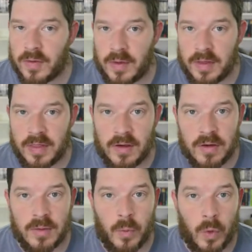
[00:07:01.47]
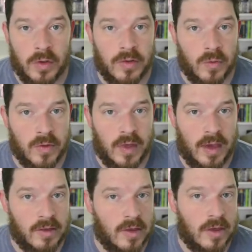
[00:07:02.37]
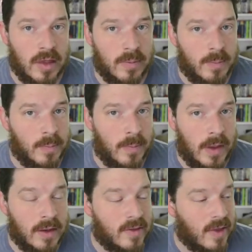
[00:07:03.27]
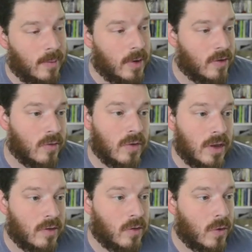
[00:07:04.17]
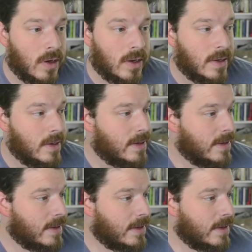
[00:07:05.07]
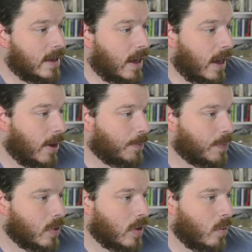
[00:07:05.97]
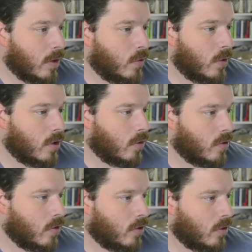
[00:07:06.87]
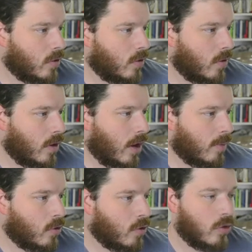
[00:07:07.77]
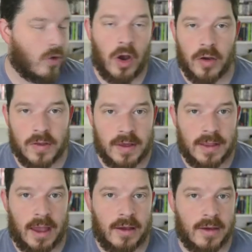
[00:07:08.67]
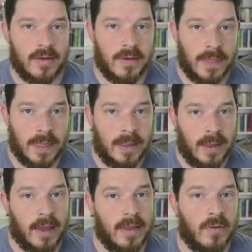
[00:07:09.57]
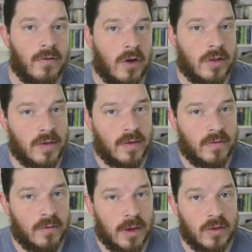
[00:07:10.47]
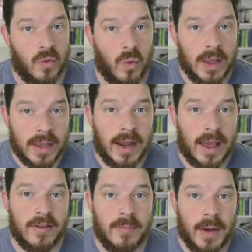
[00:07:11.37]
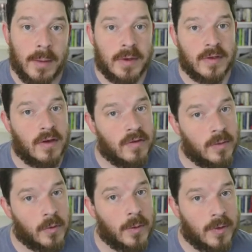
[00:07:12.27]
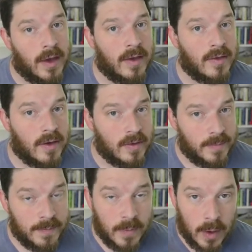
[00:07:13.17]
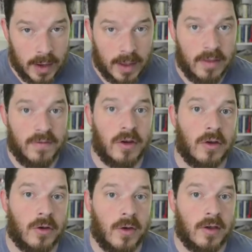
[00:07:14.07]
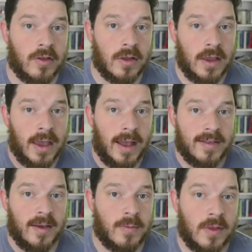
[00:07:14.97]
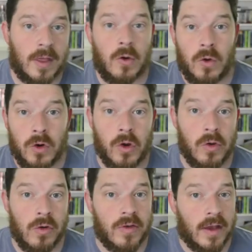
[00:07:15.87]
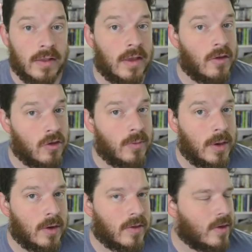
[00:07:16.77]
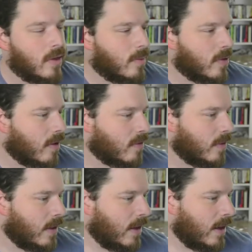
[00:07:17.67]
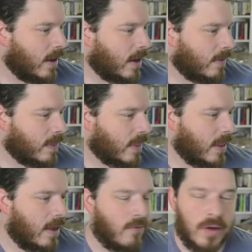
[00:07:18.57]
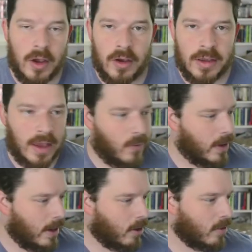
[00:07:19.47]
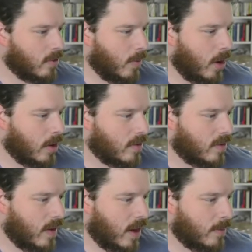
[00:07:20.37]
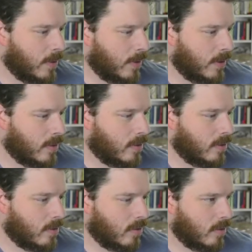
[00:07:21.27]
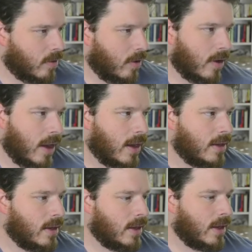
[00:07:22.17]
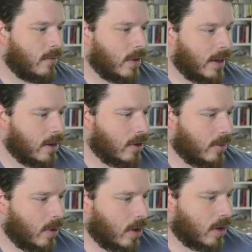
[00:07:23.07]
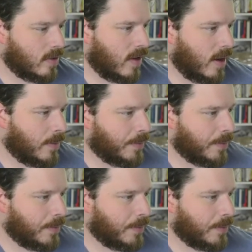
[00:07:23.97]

Ethereum was actually an established and released coin. What we can also do, I'm sure you're asking now, is now that we've got this information, where can I actually buy myself some crypto assets? Another very good question, and something that all gurus out there should be asking themselves. If we go here and we click on this markets tab, let's go again, we click on the market tab,